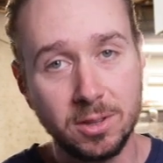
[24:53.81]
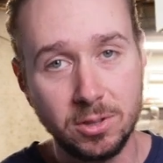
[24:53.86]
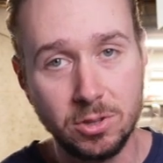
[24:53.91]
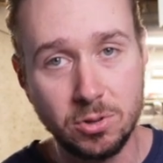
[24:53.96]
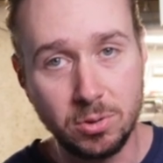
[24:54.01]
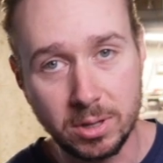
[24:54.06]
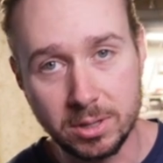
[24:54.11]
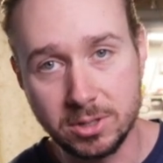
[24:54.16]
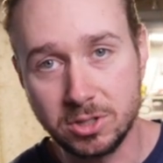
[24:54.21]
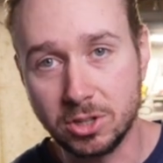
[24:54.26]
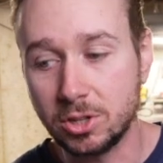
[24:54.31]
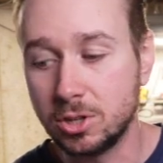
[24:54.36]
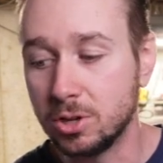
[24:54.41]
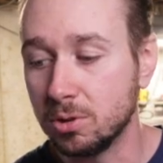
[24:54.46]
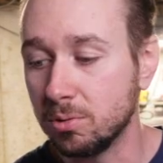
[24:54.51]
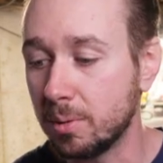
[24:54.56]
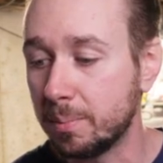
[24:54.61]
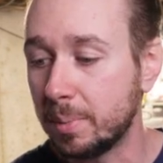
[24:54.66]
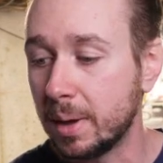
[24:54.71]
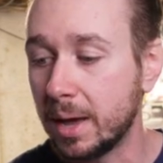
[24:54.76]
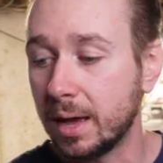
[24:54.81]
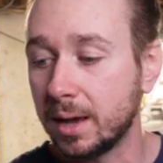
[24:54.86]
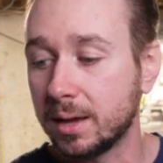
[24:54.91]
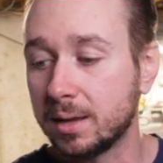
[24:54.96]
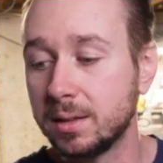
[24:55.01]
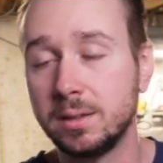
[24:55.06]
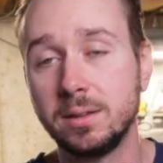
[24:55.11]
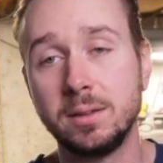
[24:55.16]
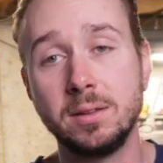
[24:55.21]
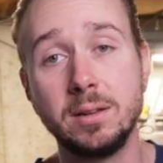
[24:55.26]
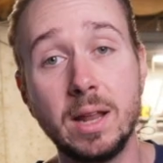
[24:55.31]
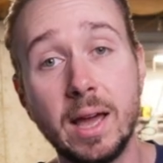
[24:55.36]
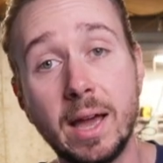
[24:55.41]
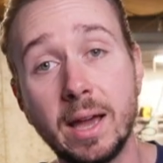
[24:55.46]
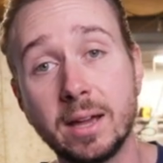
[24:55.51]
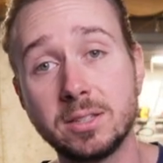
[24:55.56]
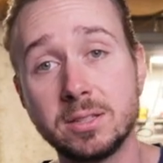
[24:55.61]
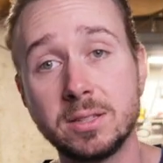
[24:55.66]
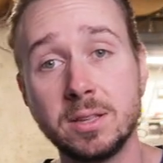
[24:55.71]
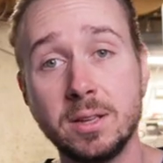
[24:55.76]
you can secure it back.
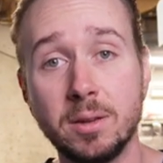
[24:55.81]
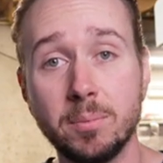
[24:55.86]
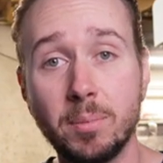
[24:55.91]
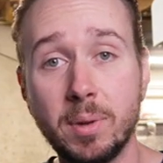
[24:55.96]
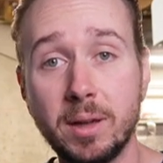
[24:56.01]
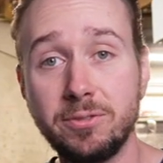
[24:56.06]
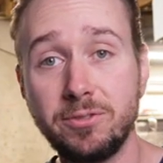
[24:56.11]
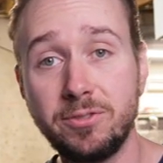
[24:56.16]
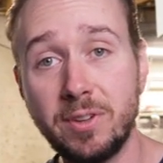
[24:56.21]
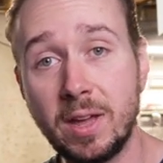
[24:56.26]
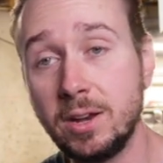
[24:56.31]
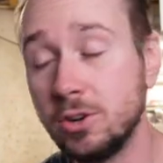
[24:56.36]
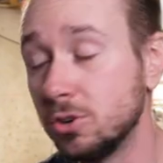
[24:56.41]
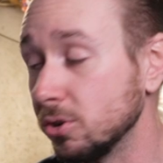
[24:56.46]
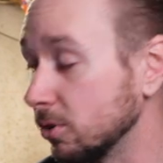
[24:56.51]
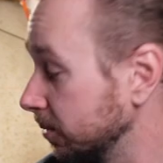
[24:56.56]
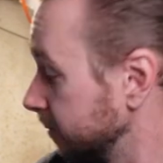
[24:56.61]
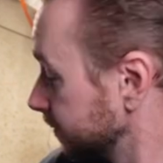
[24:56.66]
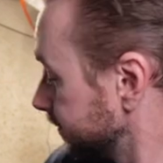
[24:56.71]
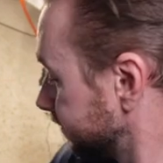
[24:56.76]
Next, my fender.